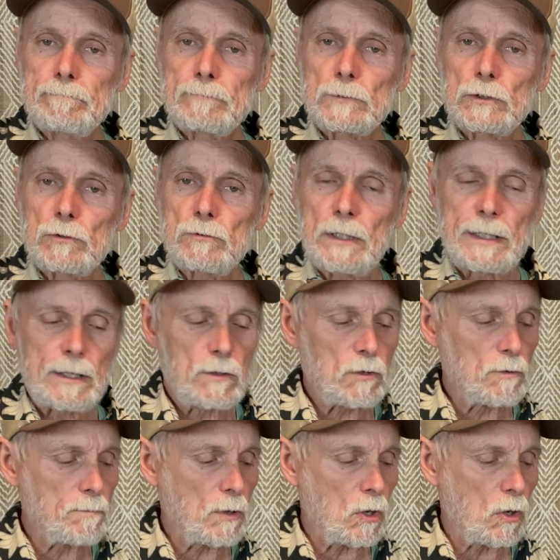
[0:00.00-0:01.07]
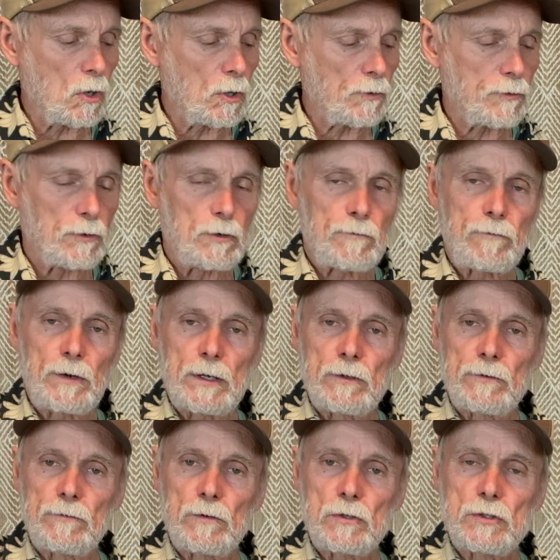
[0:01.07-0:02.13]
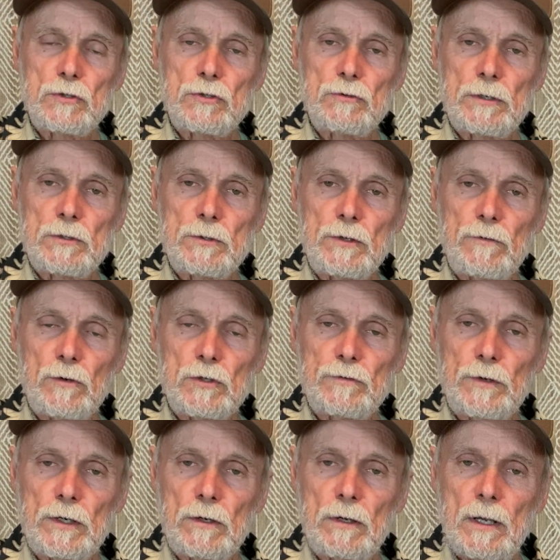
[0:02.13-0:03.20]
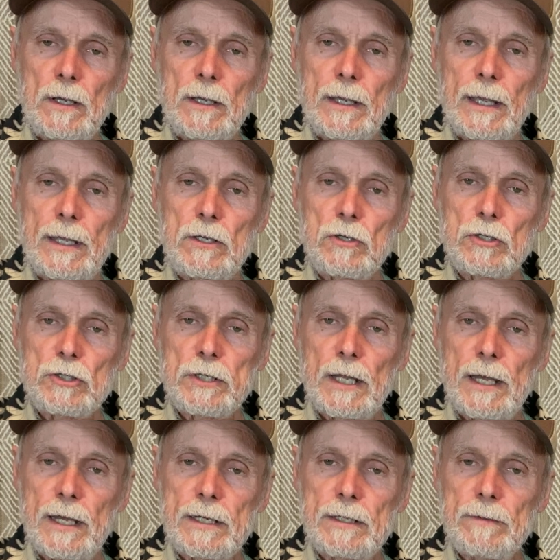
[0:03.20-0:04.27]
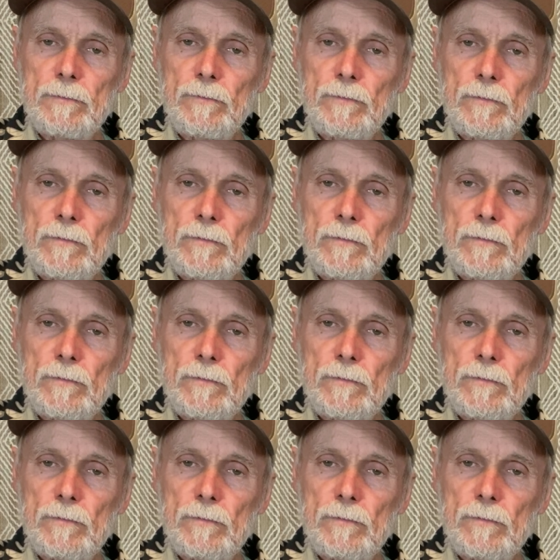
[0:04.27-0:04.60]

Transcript: So try that little bar 3rd fret on the first 2 strings with your first finger, and you can slide up. Right.